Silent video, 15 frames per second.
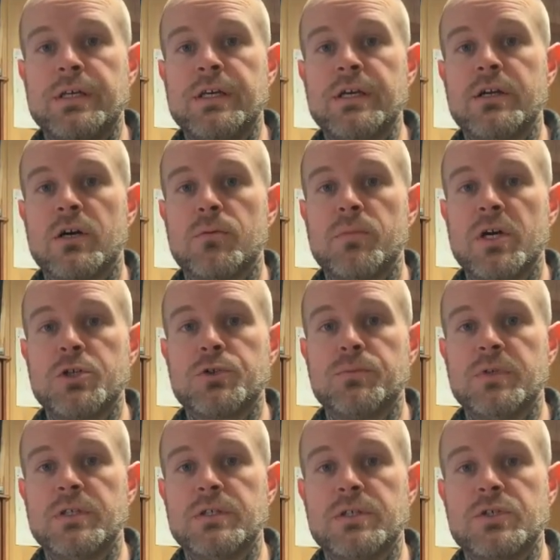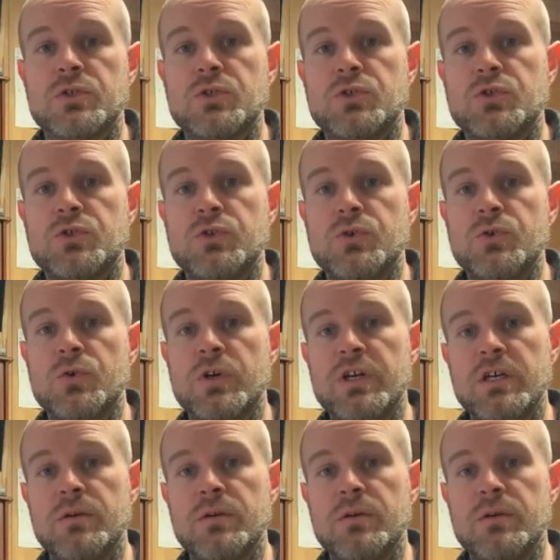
get our measurements to